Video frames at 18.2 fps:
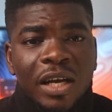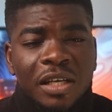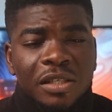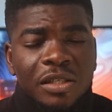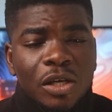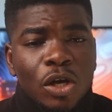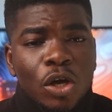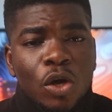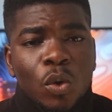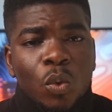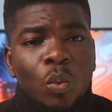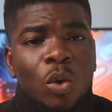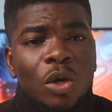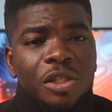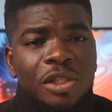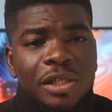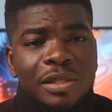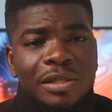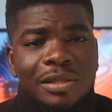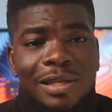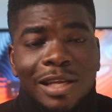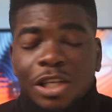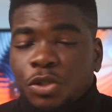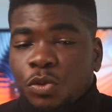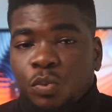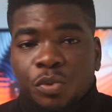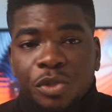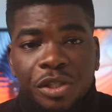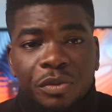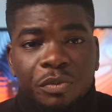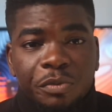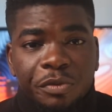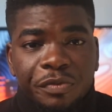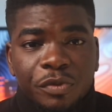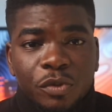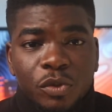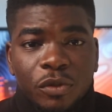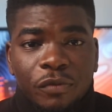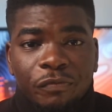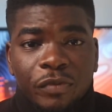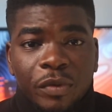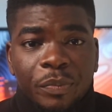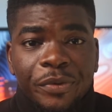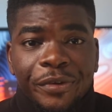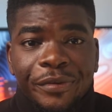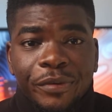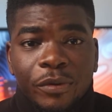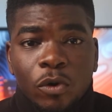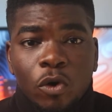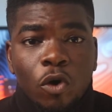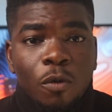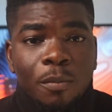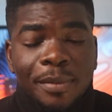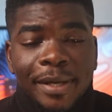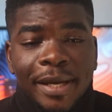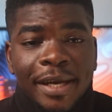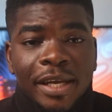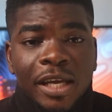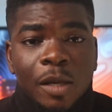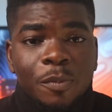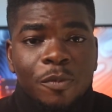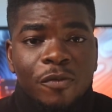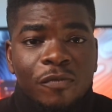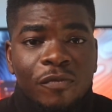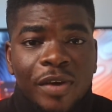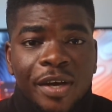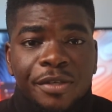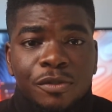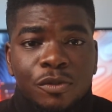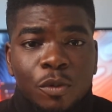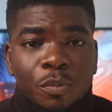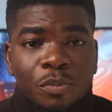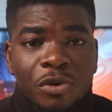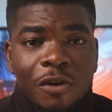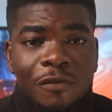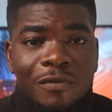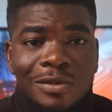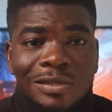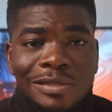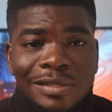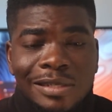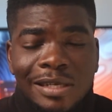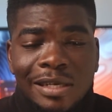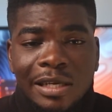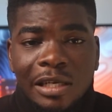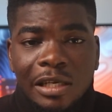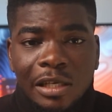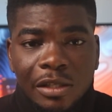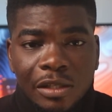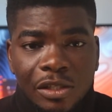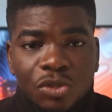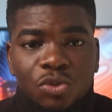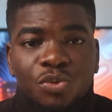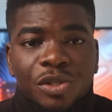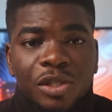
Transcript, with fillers: and watching slash reading reviews on V P N dot com can help you find your preference in this